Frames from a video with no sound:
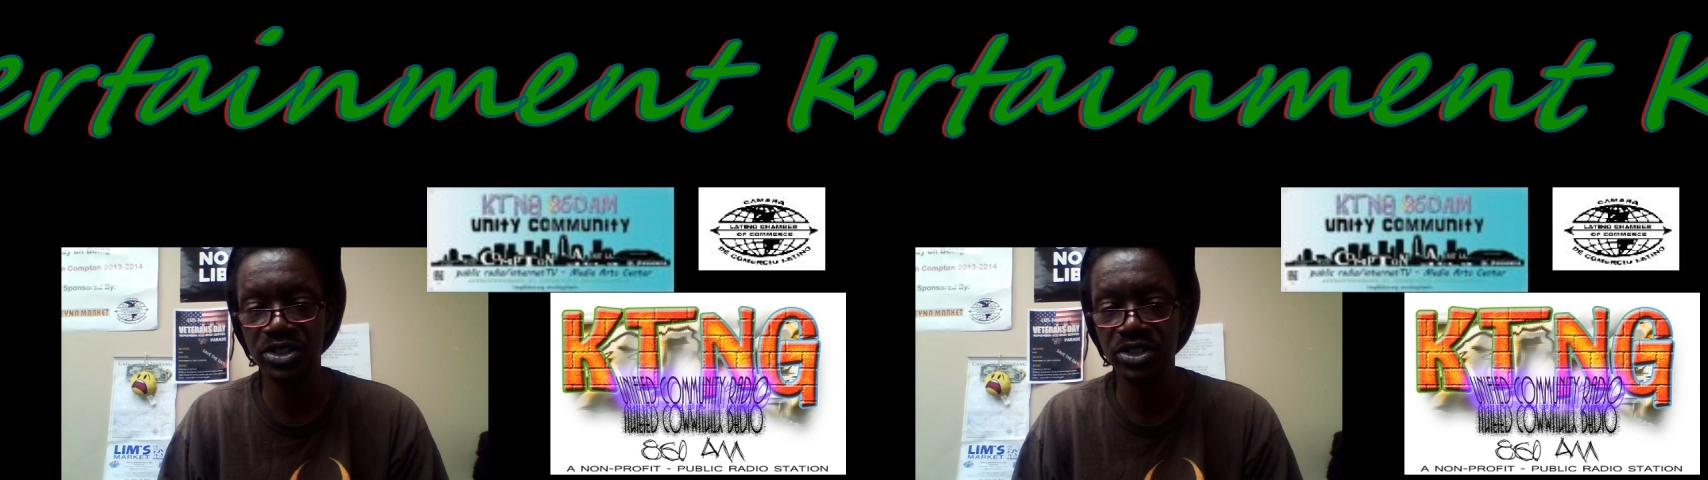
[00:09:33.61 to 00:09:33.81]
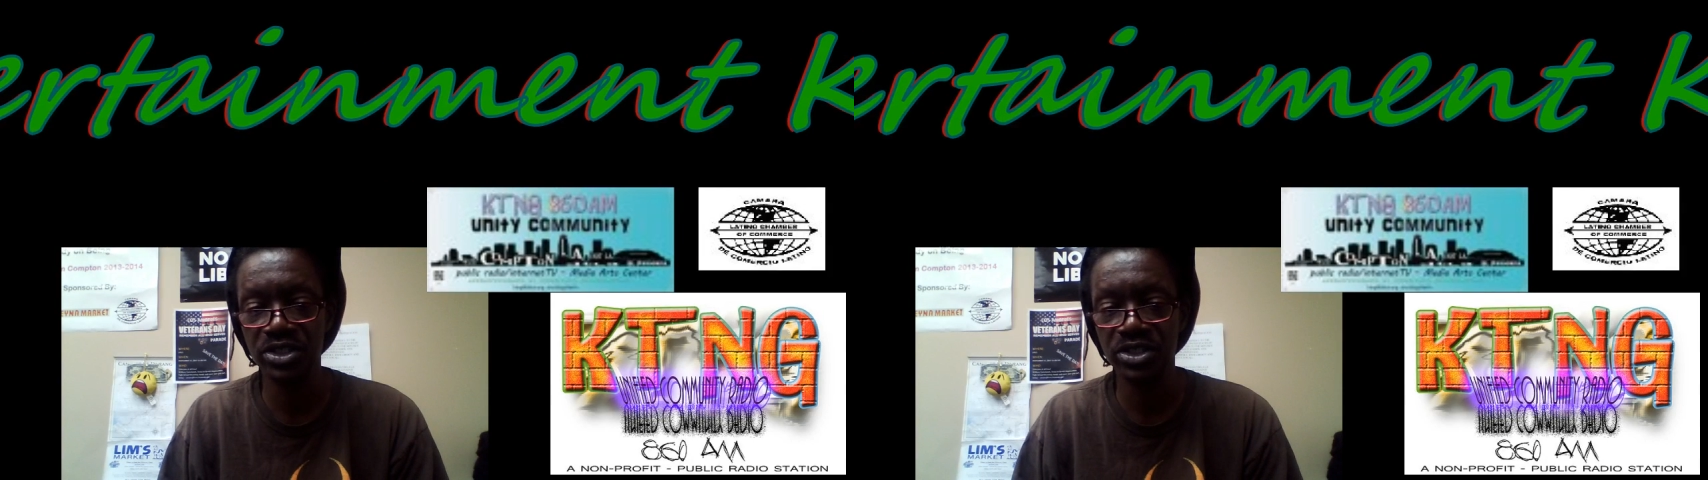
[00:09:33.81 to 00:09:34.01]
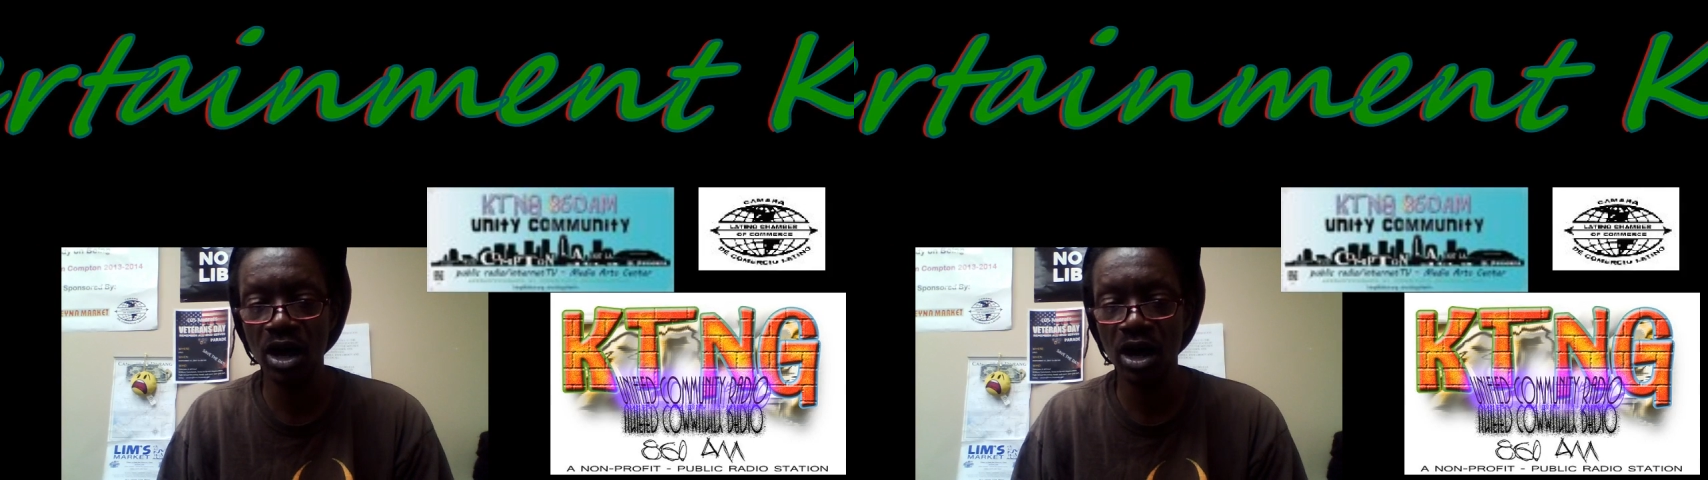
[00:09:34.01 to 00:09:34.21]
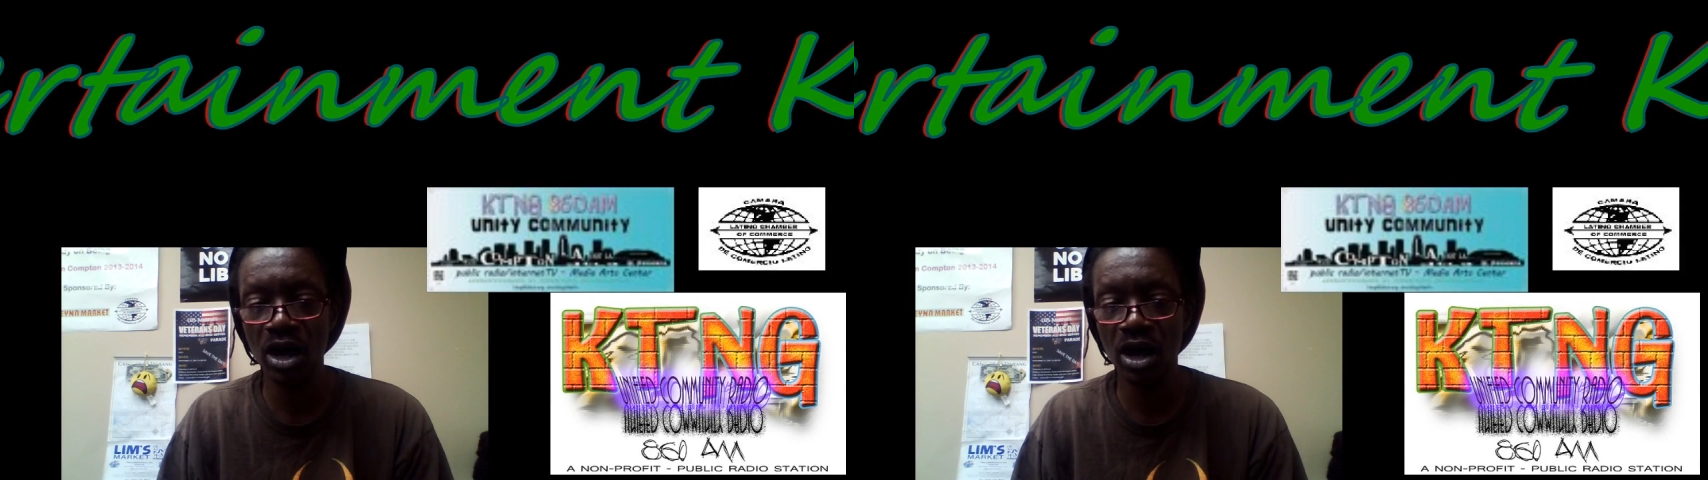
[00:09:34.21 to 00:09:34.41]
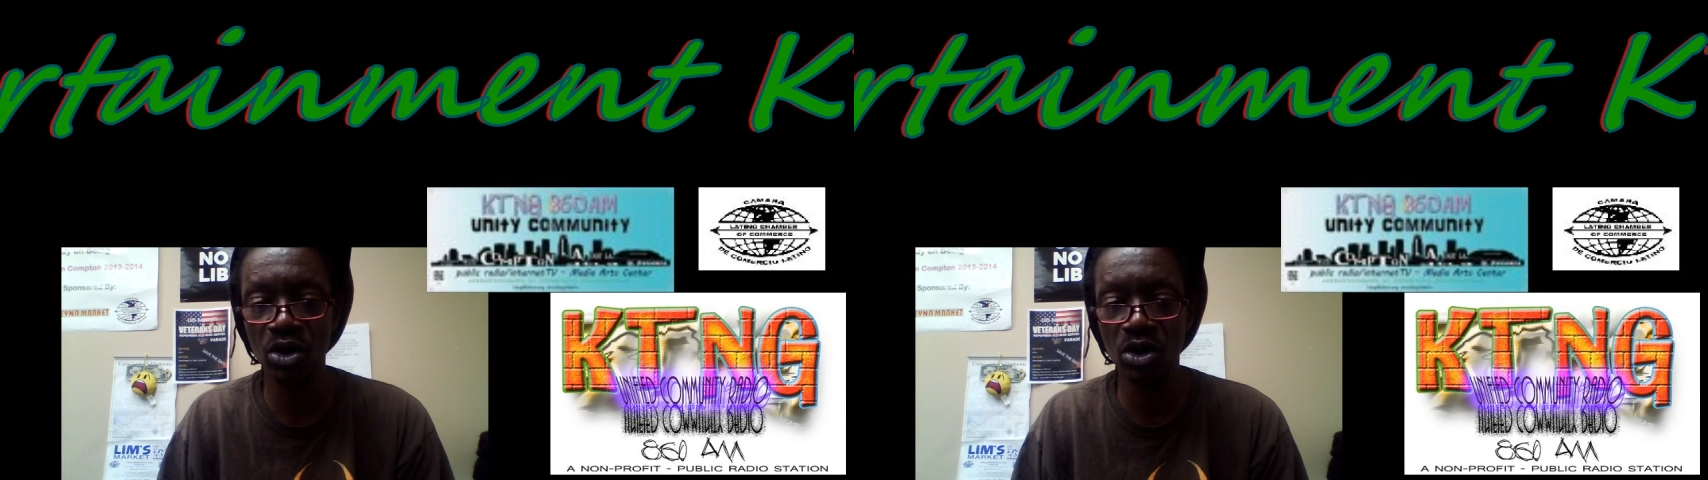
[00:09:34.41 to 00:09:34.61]
He also
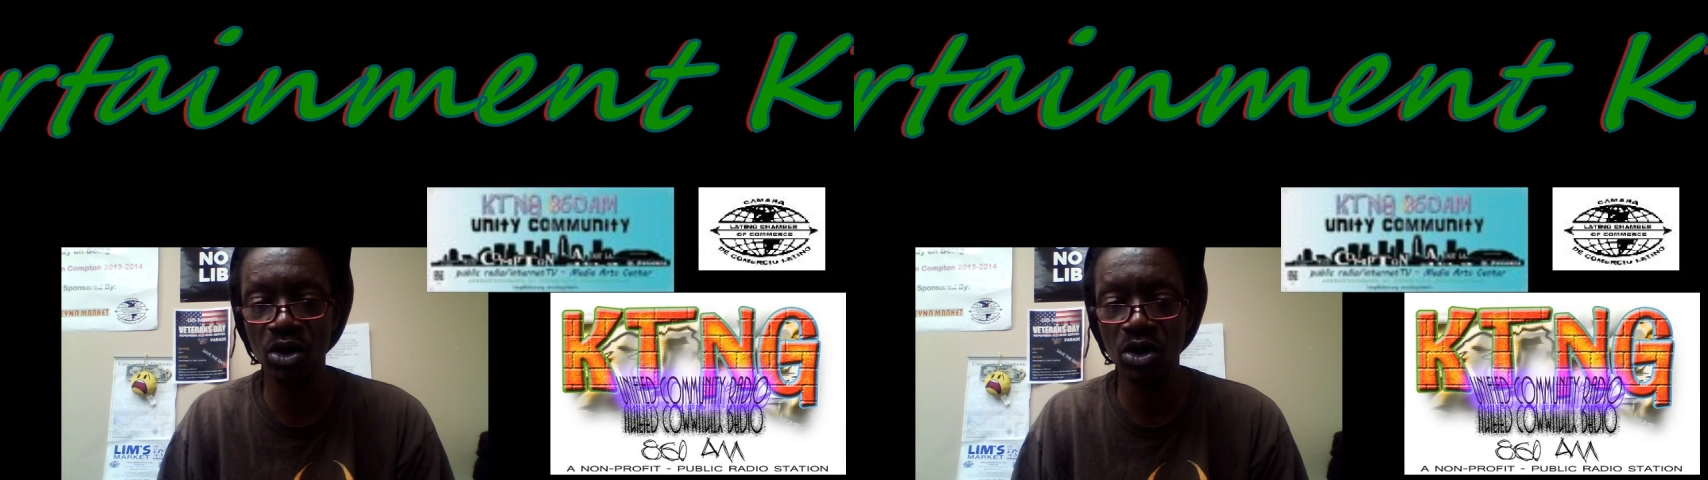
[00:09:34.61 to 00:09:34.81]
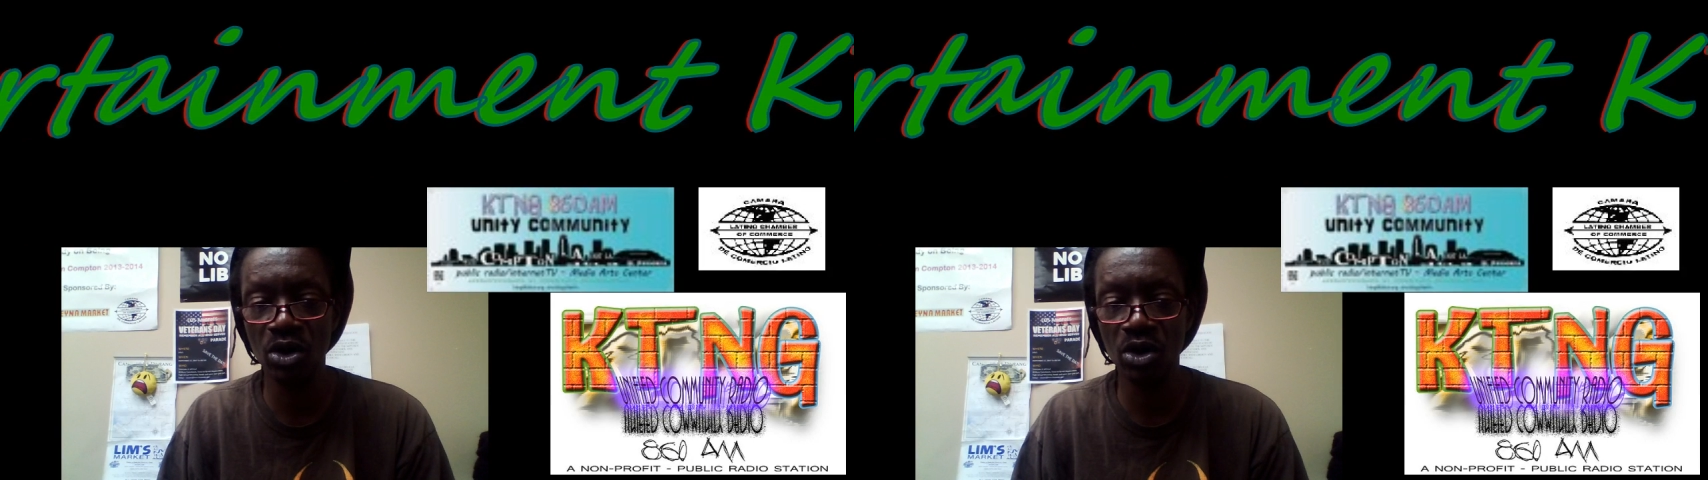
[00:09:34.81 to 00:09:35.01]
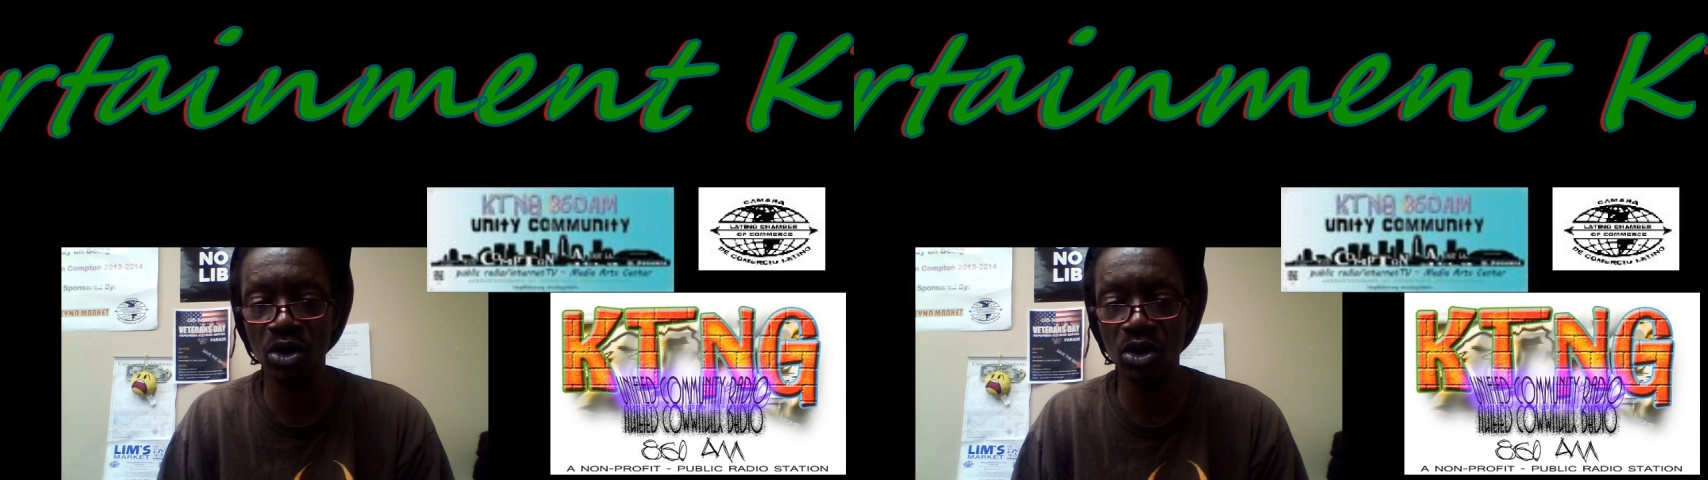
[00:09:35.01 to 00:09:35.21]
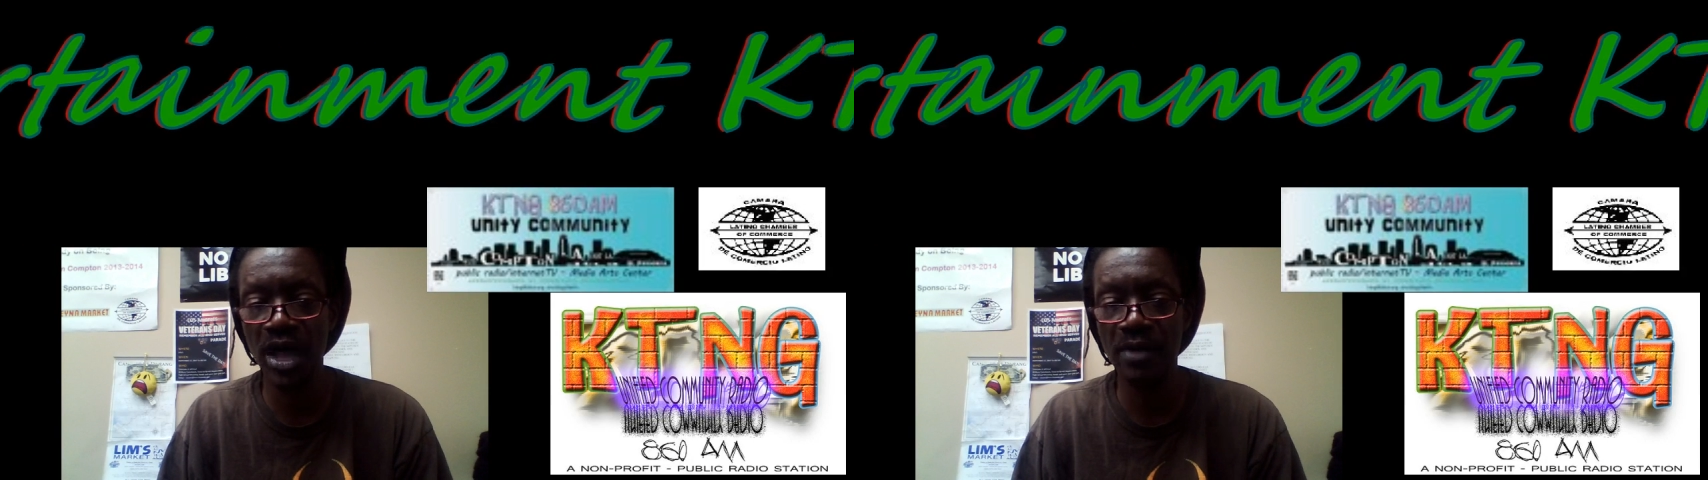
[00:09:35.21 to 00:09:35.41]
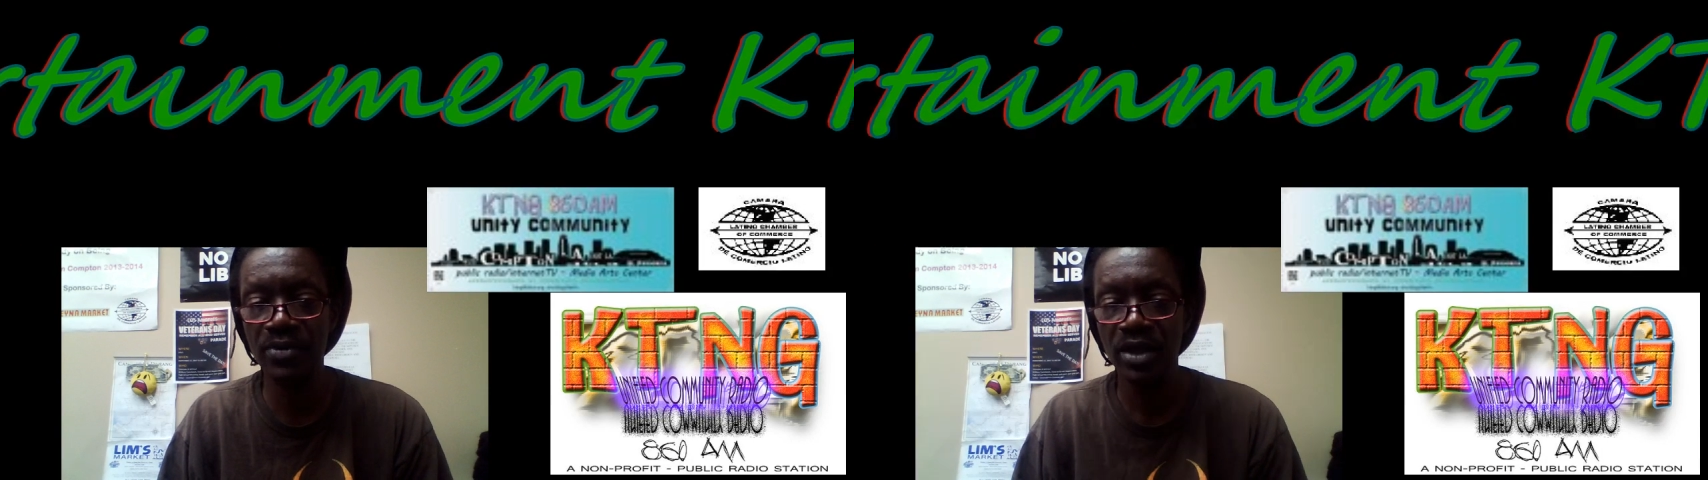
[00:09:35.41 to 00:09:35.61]
goes to say
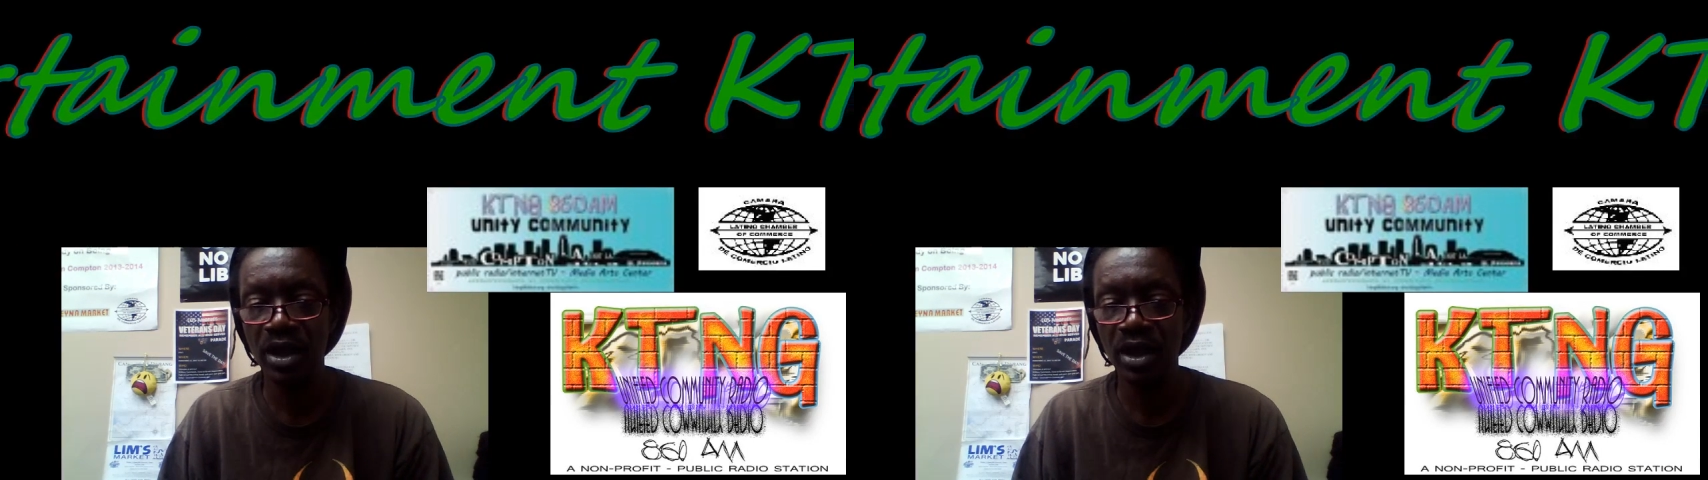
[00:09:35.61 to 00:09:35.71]
that